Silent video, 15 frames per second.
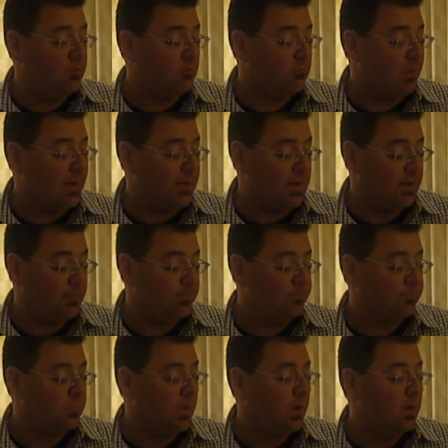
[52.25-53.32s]
writing
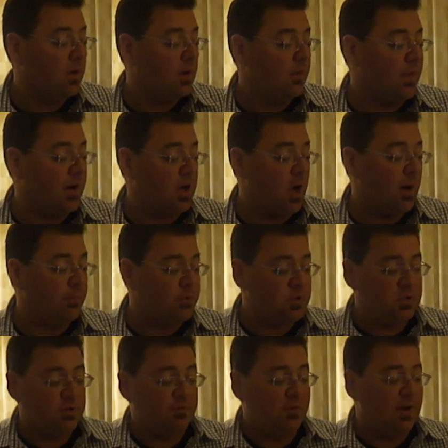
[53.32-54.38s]
that
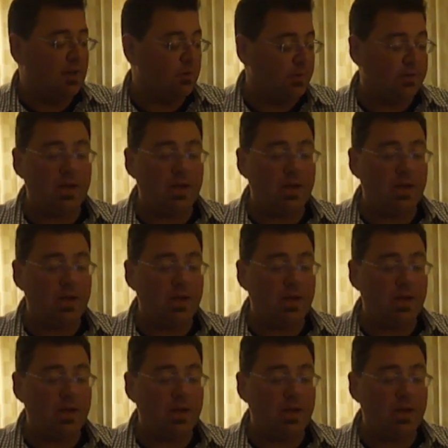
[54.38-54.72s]
accomplishes the following.